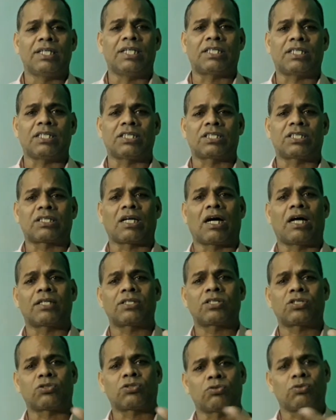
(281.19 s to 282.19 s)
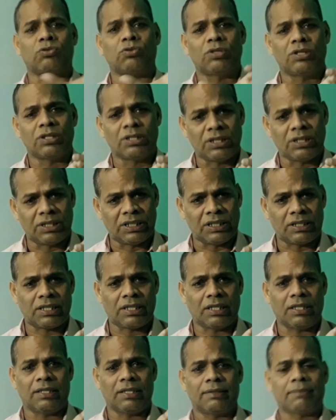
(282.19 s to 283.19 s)
it starts to
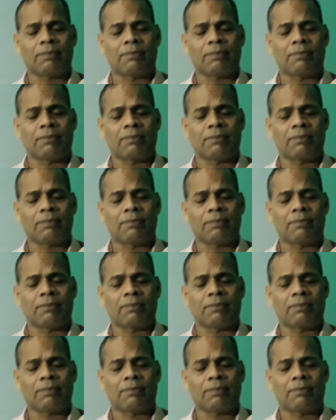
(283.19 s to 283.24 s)
decay.